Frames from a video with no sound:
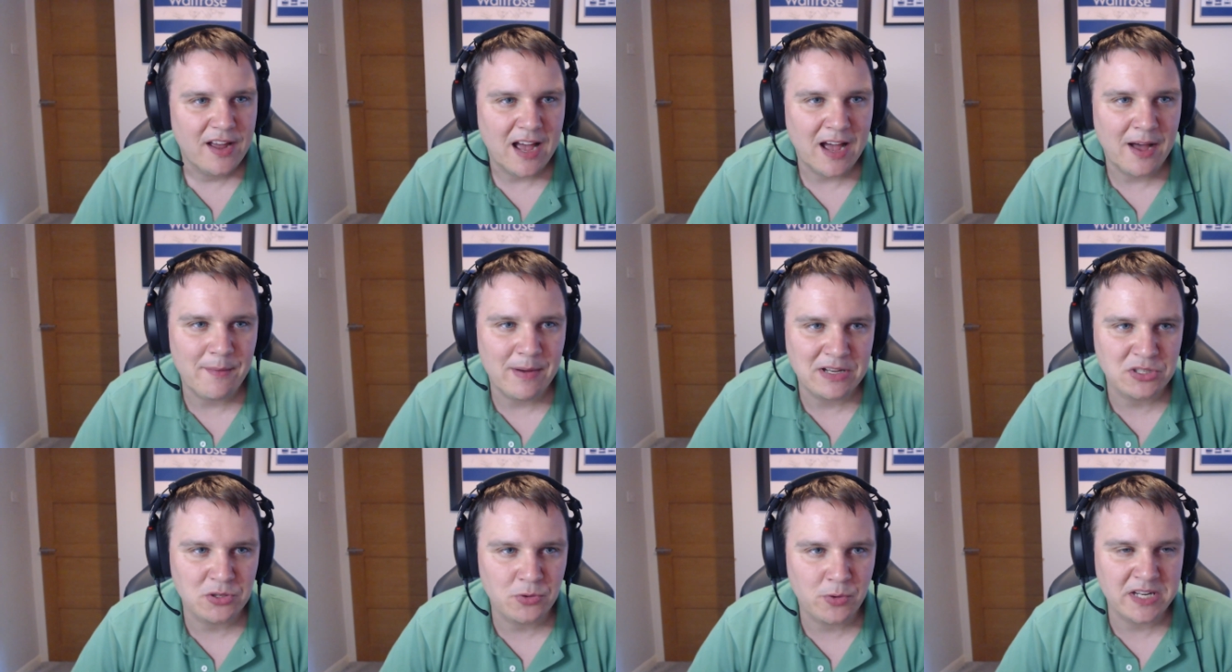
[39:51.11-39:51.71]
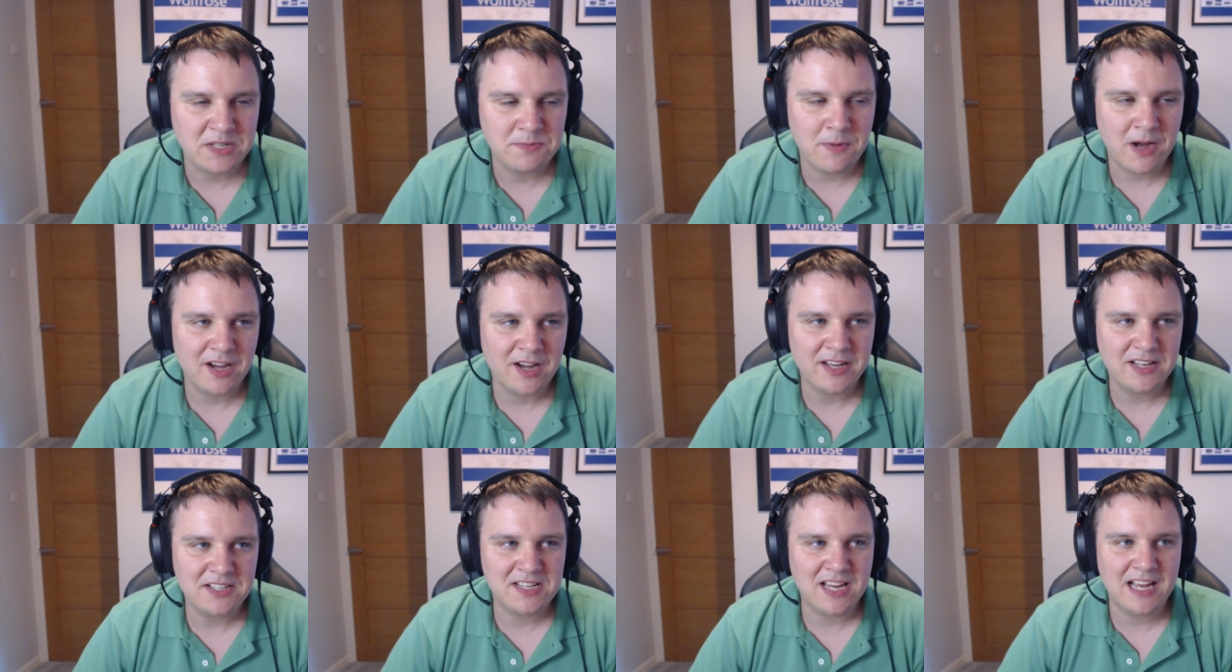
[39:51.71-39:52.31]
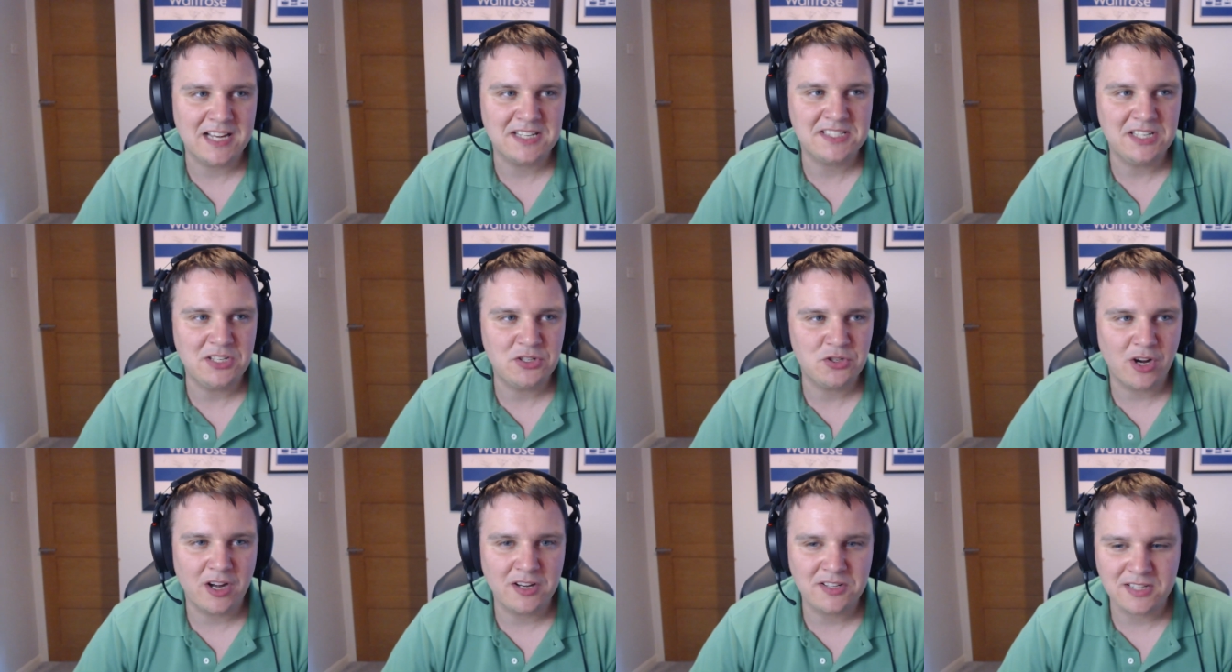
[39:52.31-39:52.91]
As always, market scarcity
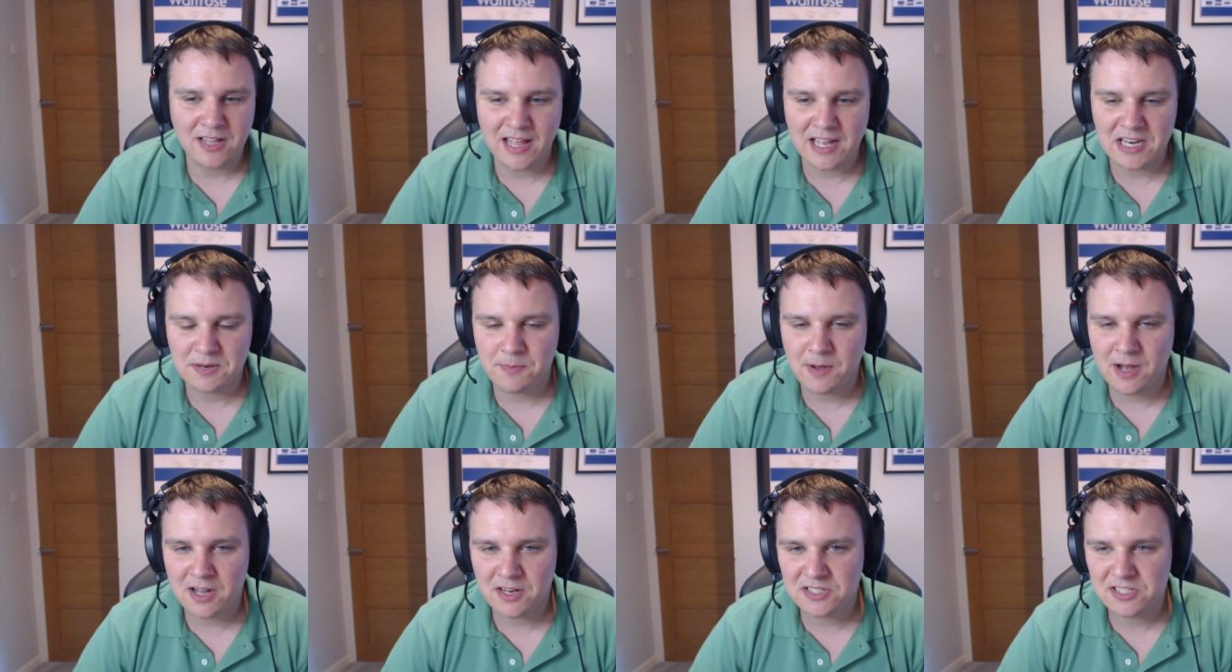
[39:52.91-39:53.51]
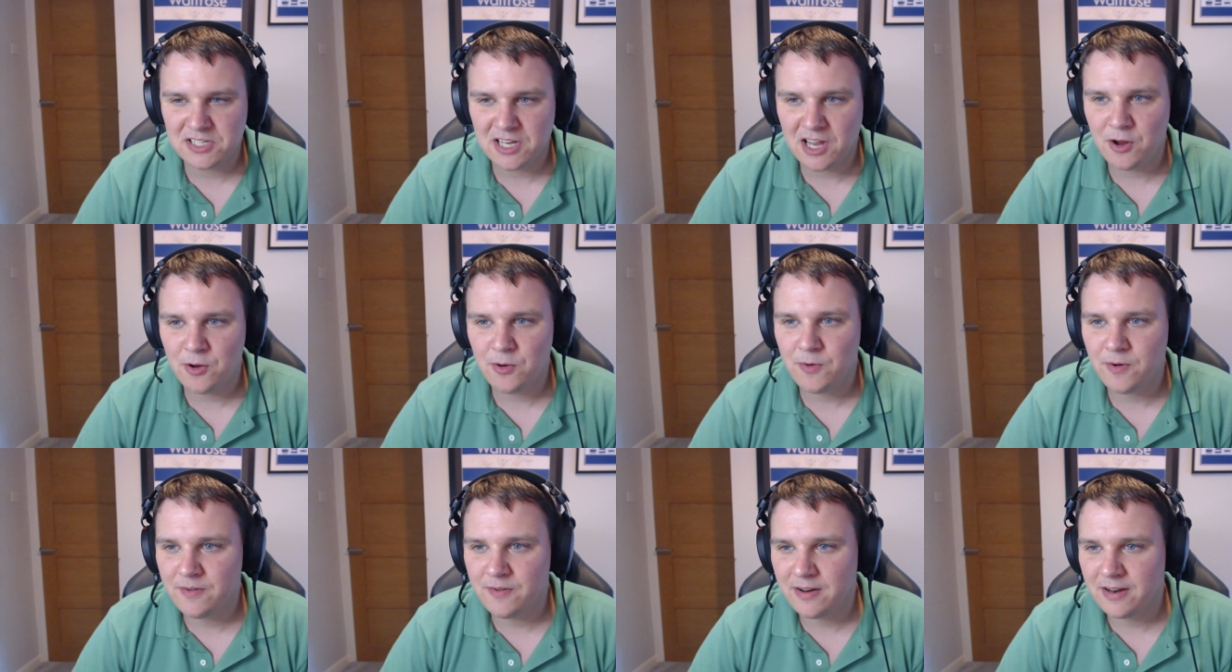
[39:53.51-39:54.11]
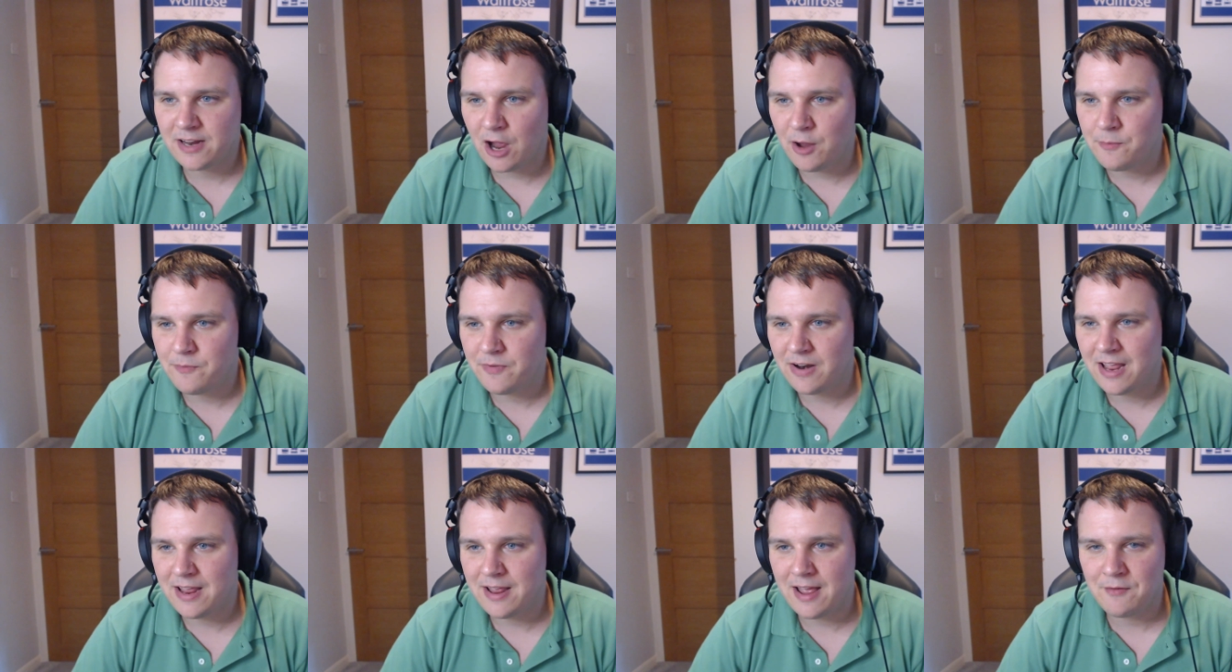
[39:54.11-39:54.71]
drives up that demand. So
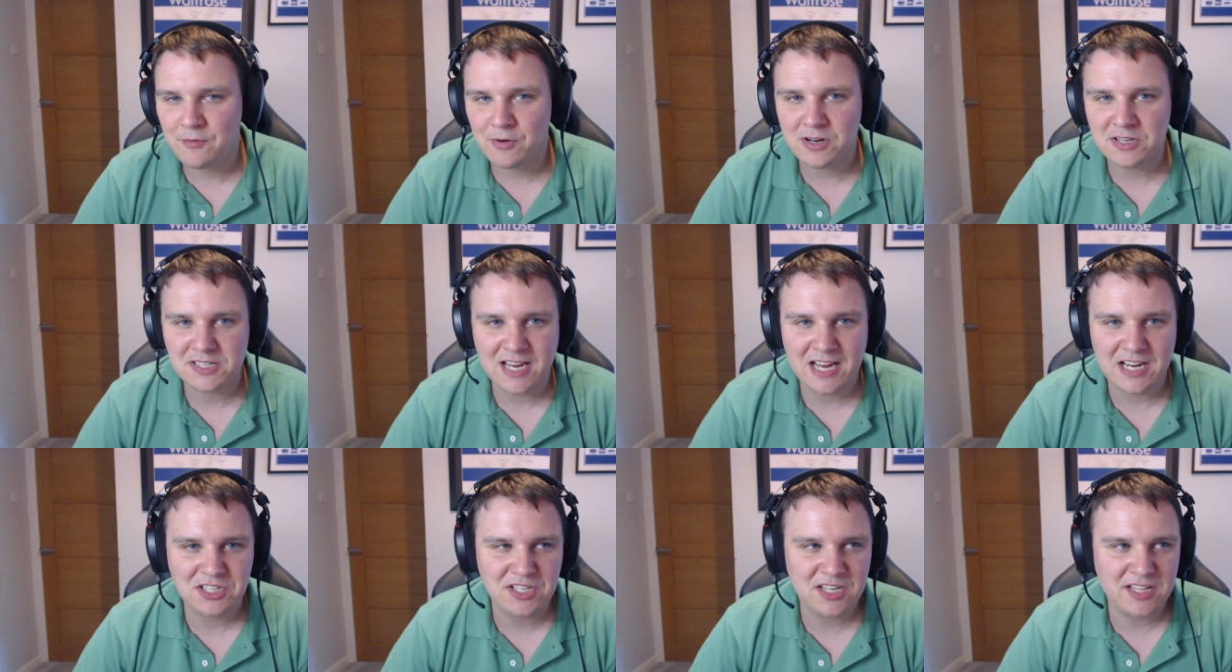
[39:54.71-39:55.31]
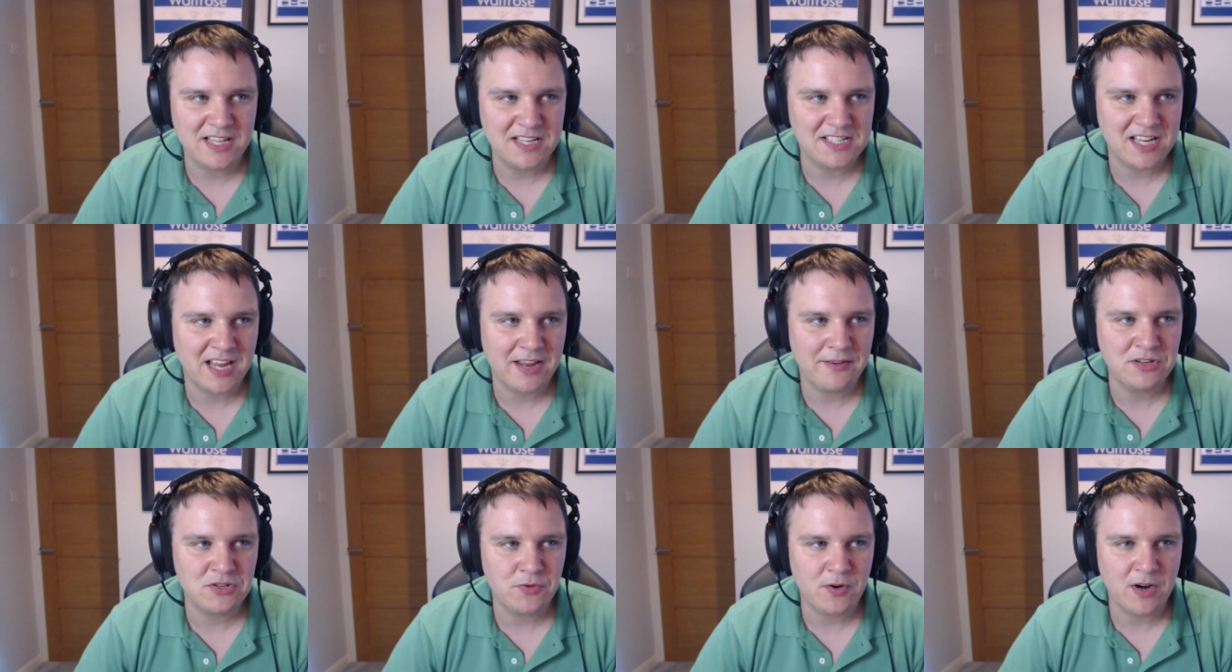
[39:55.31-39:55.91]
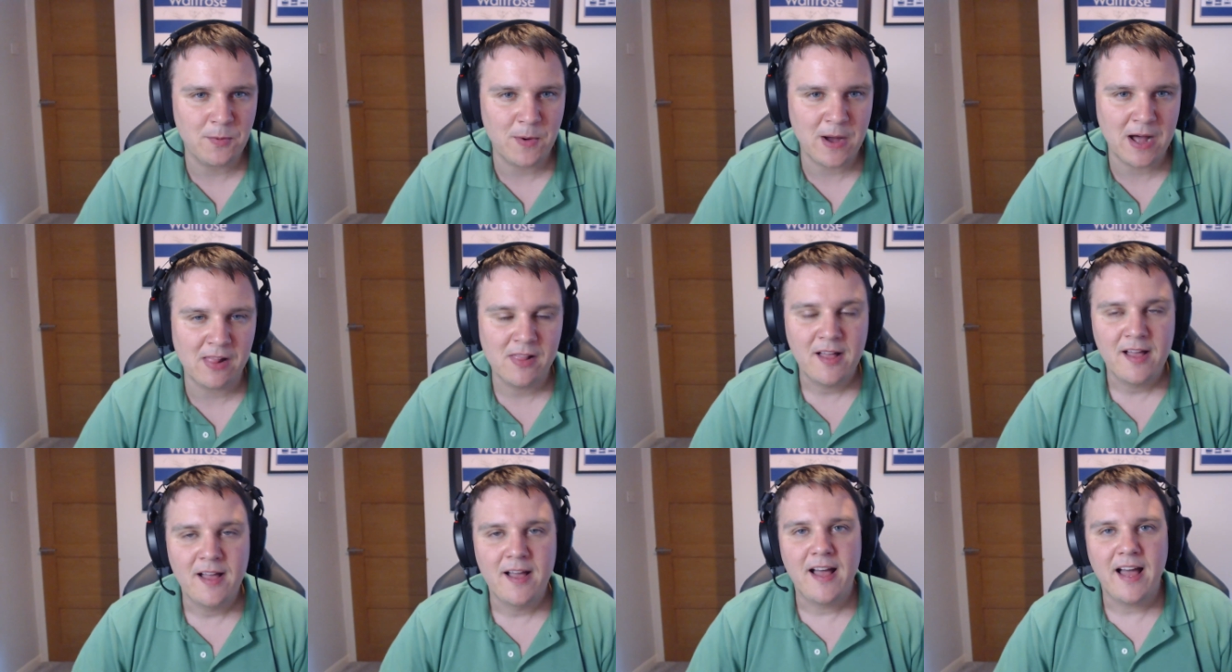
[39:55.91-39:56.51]
hopefully everyone has cashed in their savings really well.